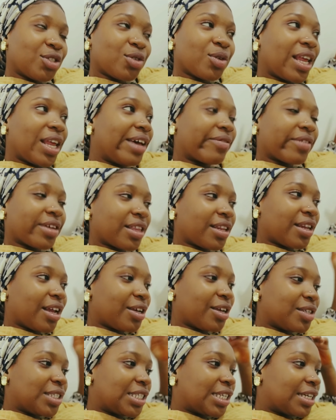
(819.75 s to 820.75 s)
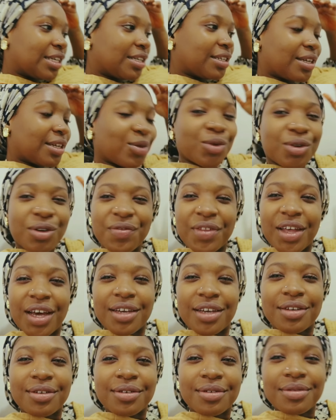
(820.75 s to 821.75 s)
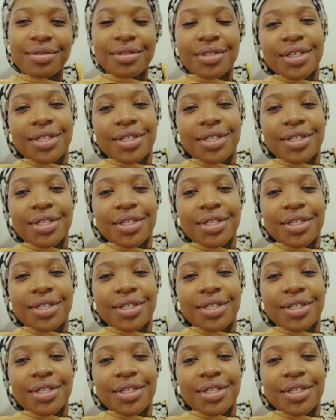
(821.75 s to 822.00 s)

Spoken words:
doing everything that you did and all of that, you know.